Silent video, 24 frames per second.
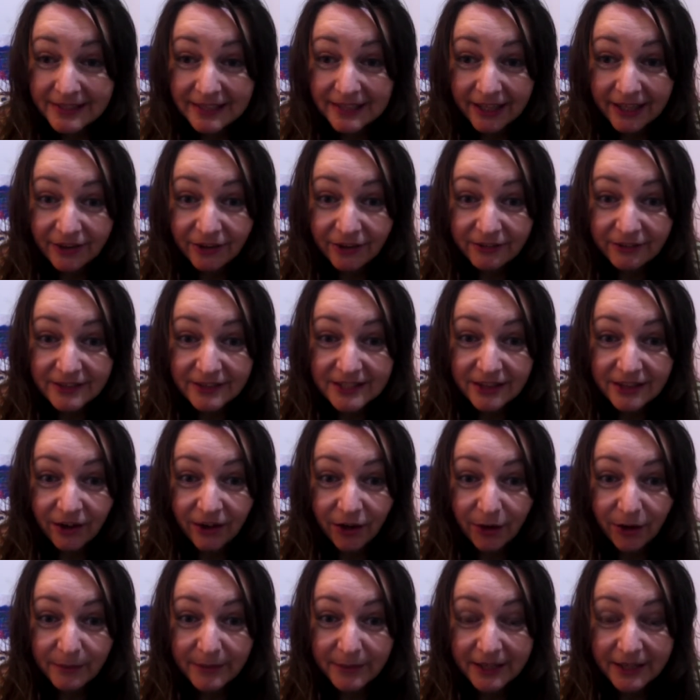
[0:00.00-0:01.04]
off as a
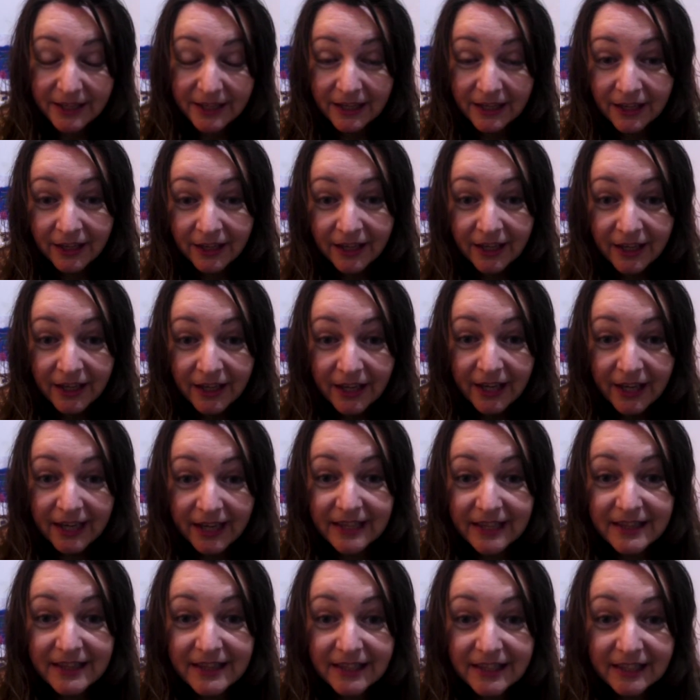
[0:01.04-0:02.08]
hobby
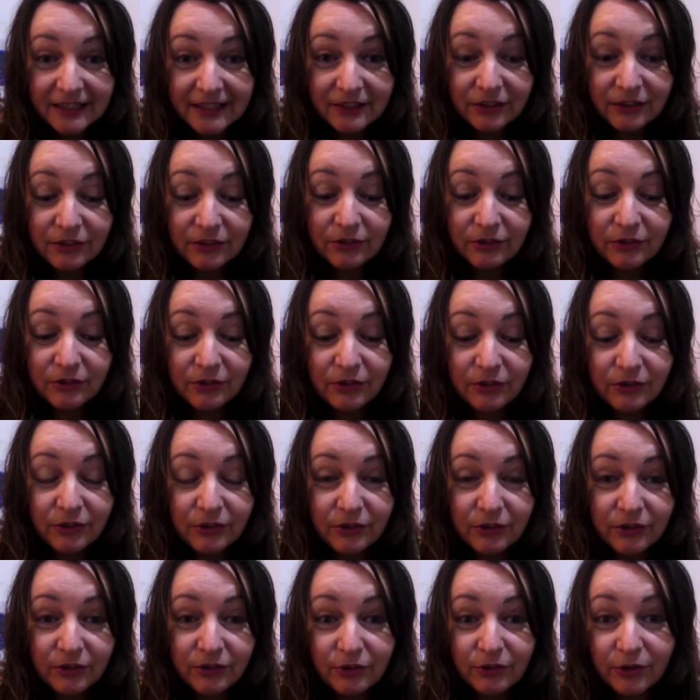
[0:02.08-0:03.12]
and then
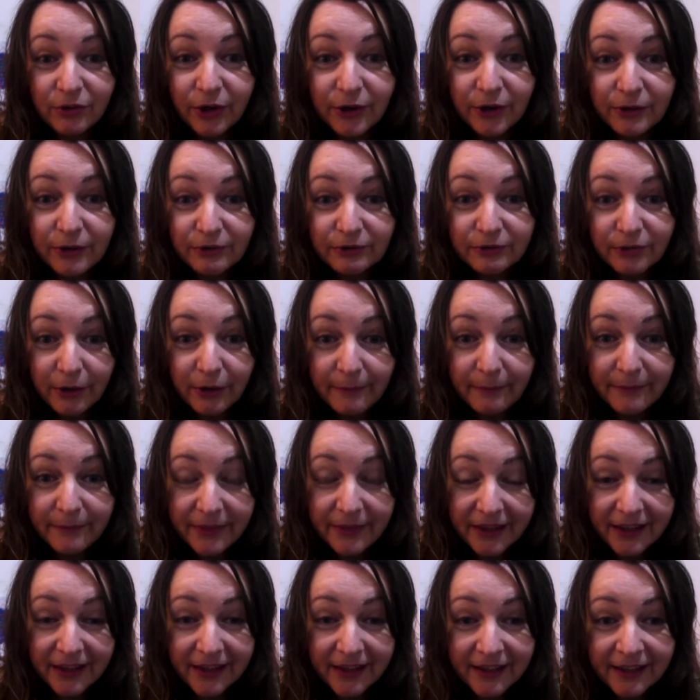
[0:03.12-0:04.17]
grow from
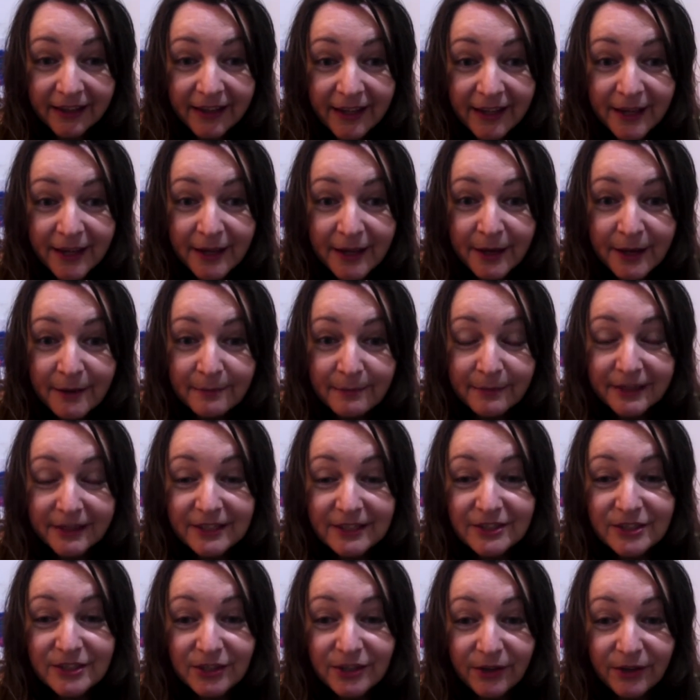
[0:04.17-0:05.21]
there. But
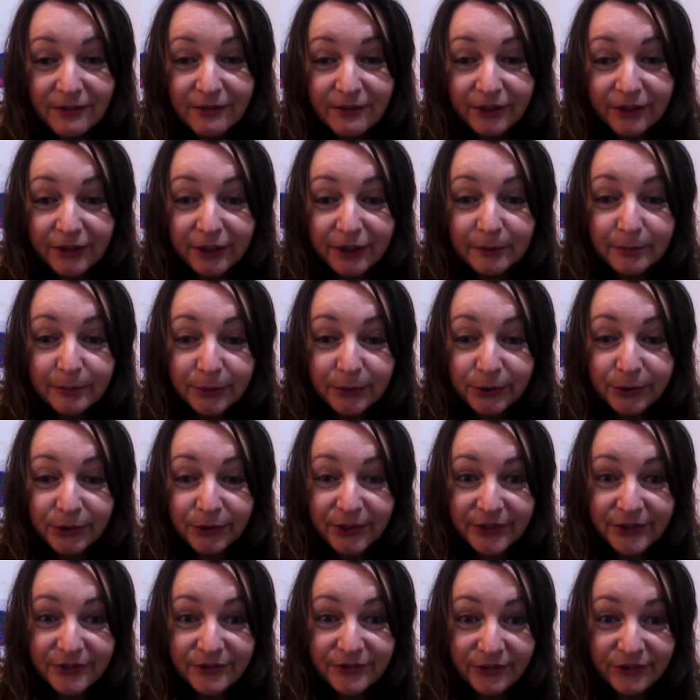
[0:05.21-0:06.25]
it's so very
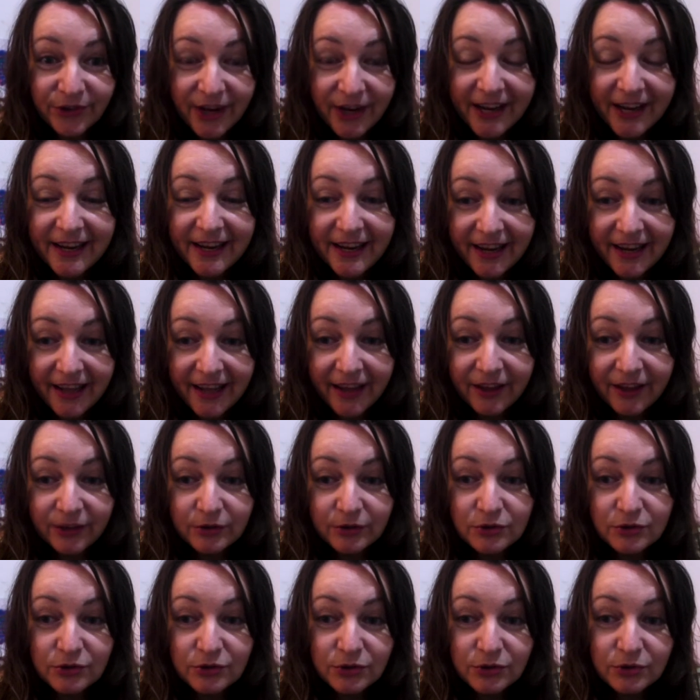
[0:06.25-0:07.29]
important right now
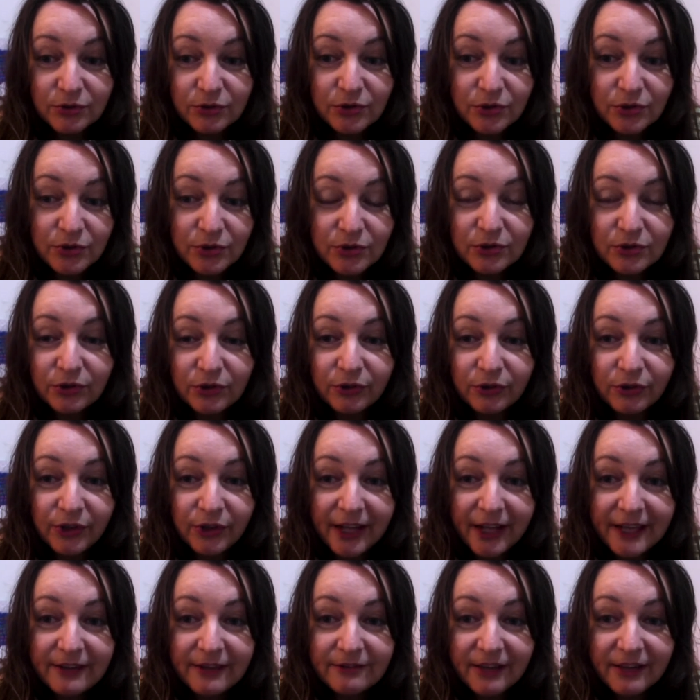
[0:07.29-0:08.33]
to use your
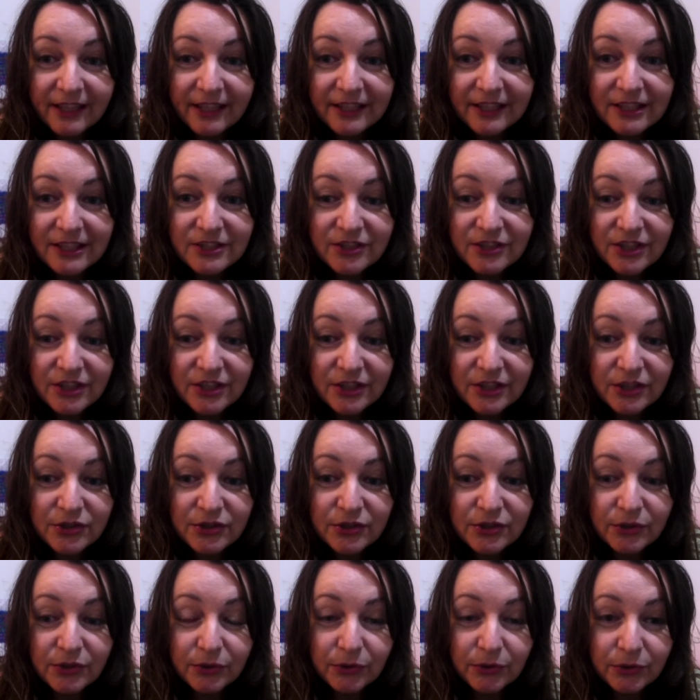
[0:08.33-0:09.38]
creative energy
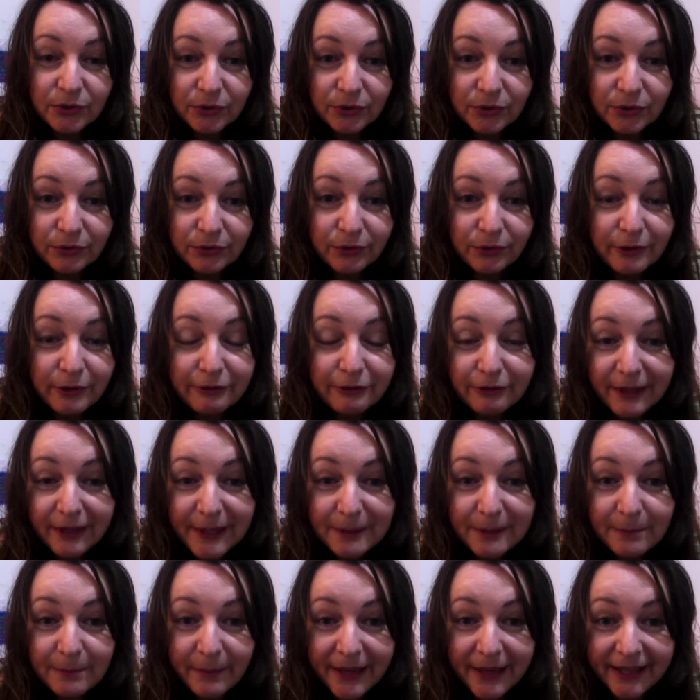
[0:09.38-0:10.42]
to
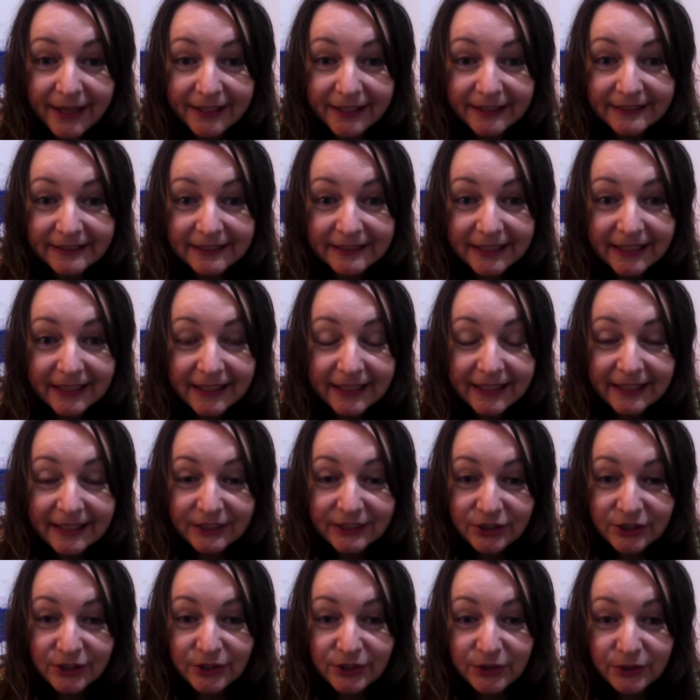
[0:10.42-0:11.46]
reflect back
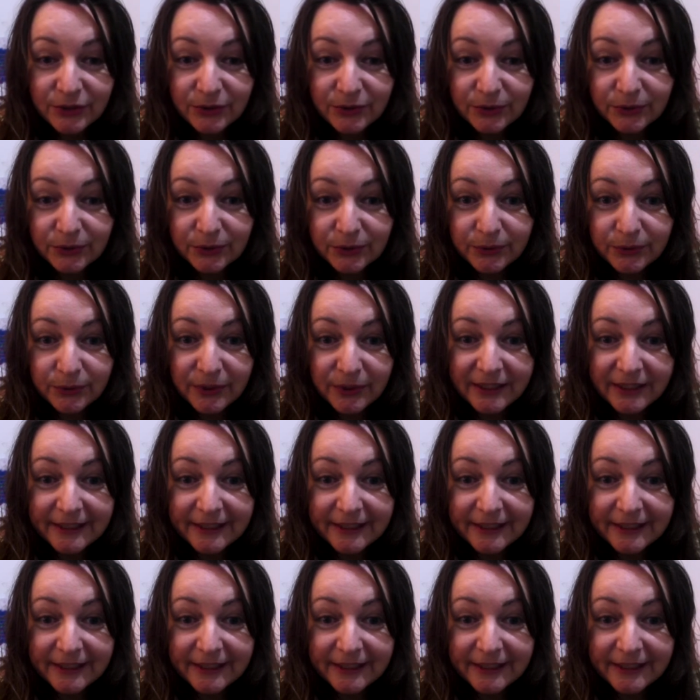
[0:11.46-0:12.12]
to you